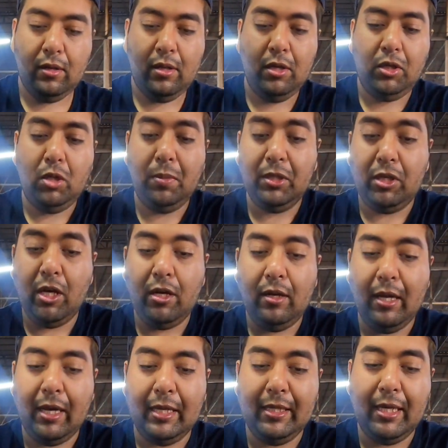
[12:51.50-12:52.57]
And the soup is good,
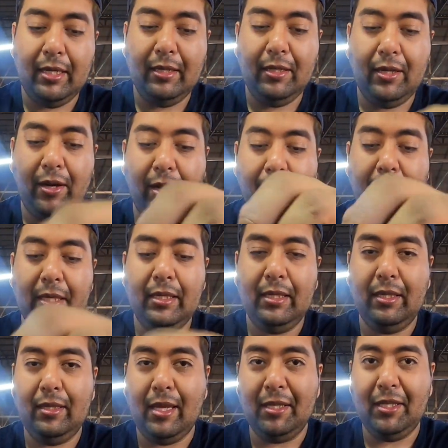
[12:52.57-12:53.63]
like I said. So anyways,
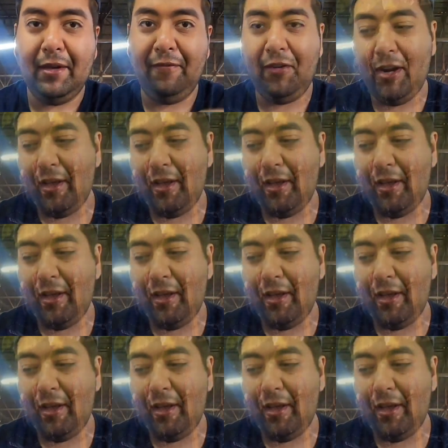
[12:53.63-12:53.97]
that's it for